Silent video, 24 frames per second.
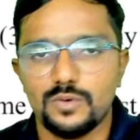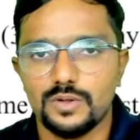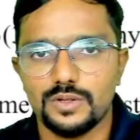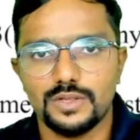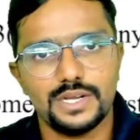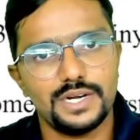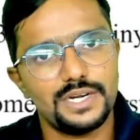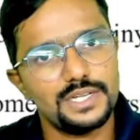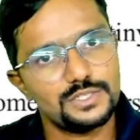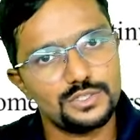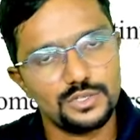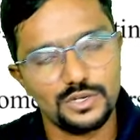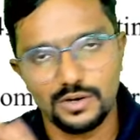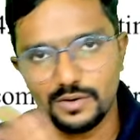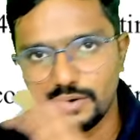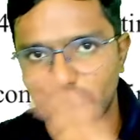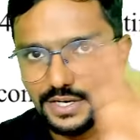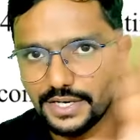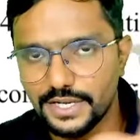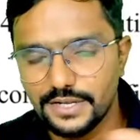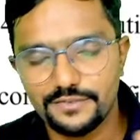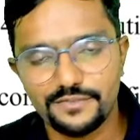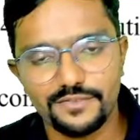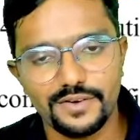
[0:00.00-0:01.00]
that is you
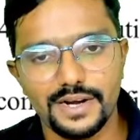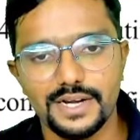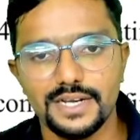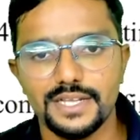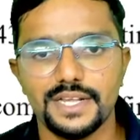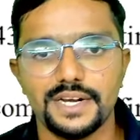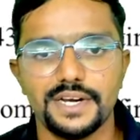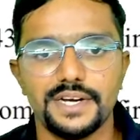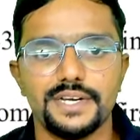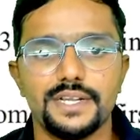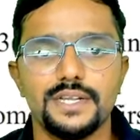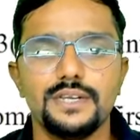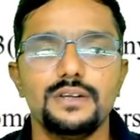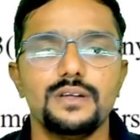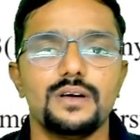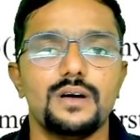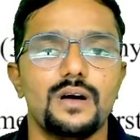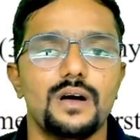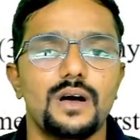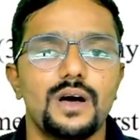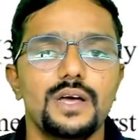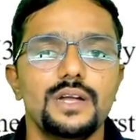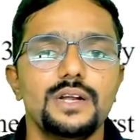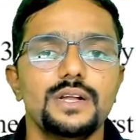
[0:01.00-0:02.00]
already filed the return,
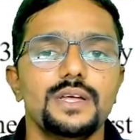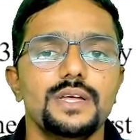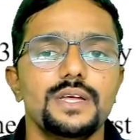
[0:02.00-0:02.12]
or